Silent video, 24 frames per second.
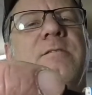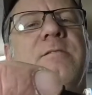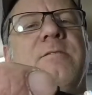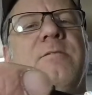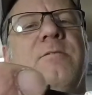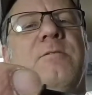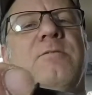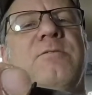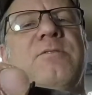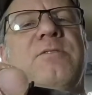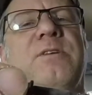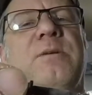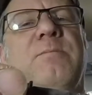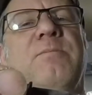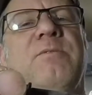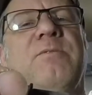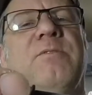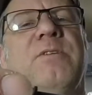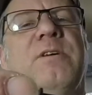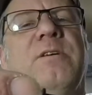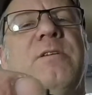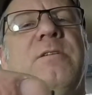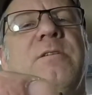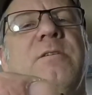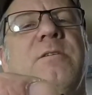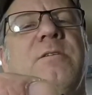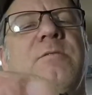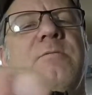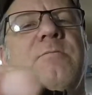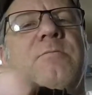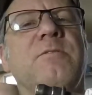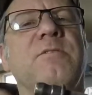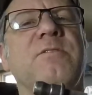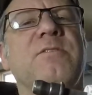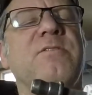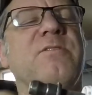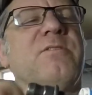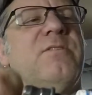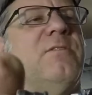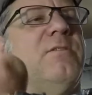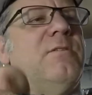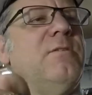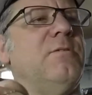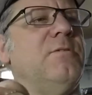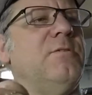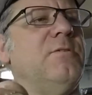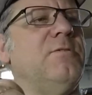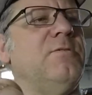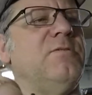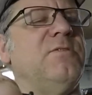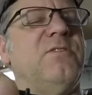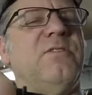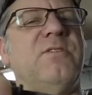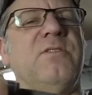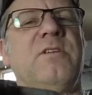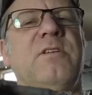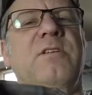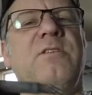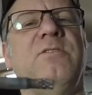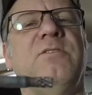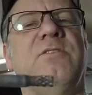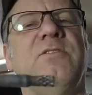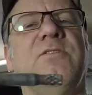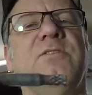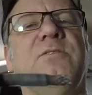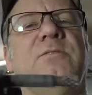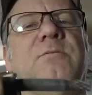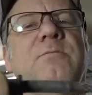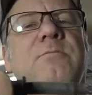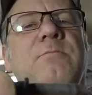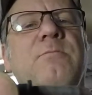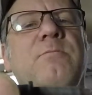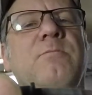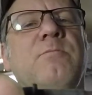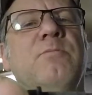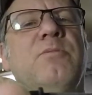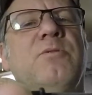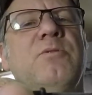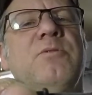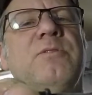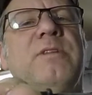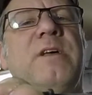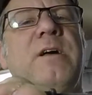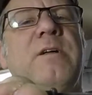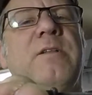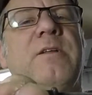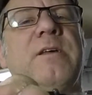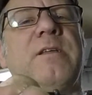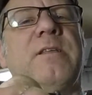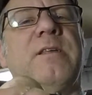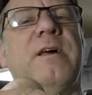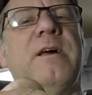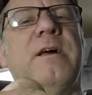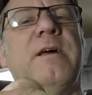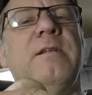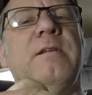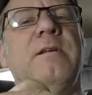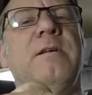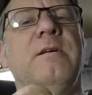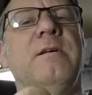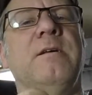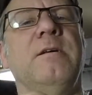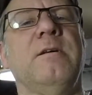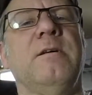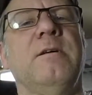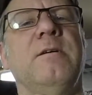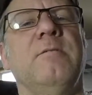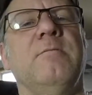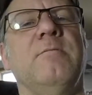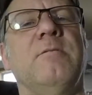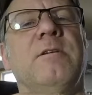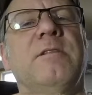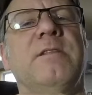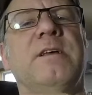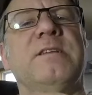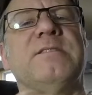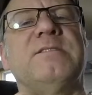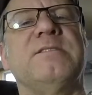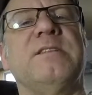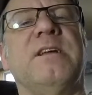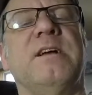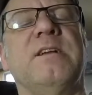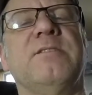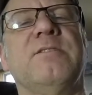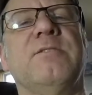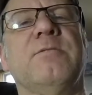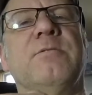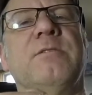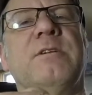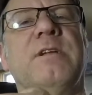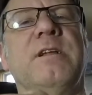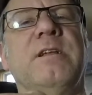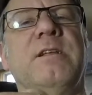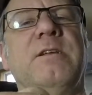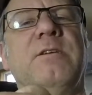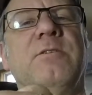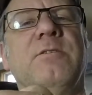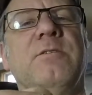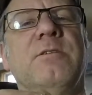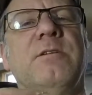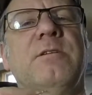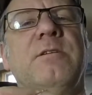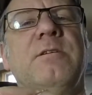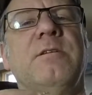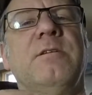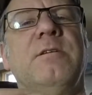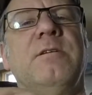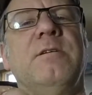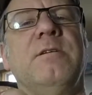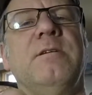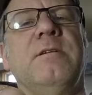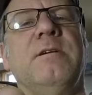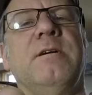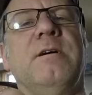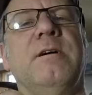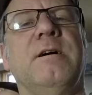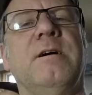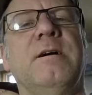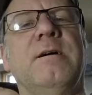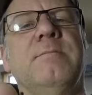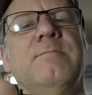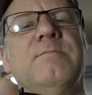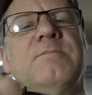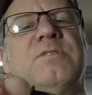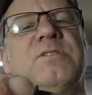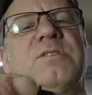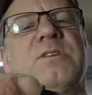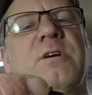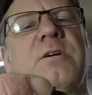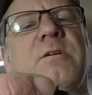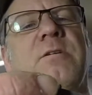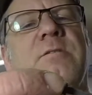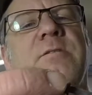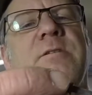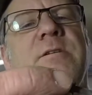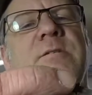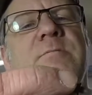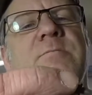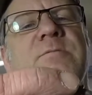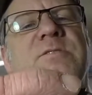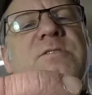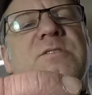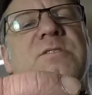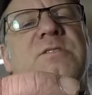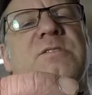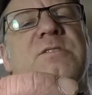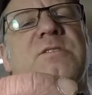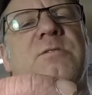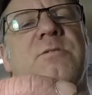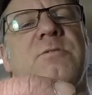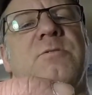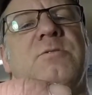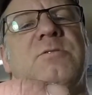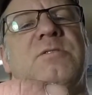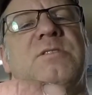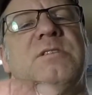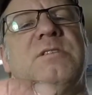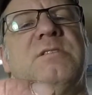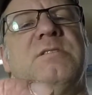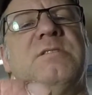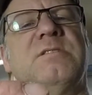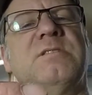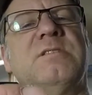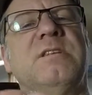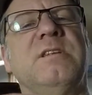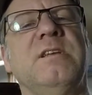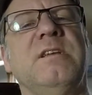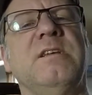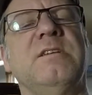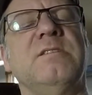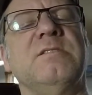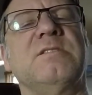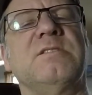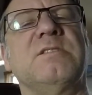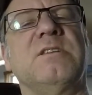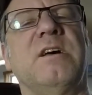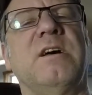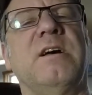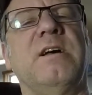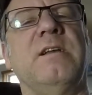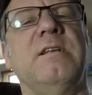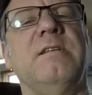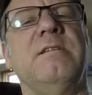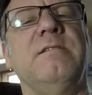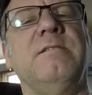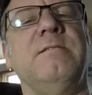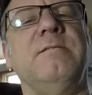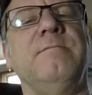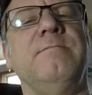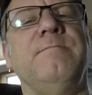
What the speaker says: the whole tip of it was loose, and it just pulled out like that. Well, that's not doing any good. So it was just loose and sitting inside